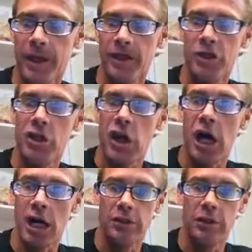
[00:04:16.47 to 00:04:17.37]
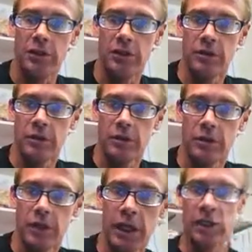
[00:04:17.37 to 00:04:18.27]
that is not
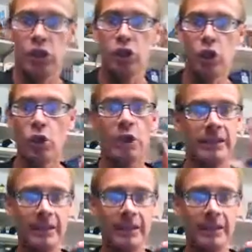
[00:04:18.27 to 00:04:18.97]
a slur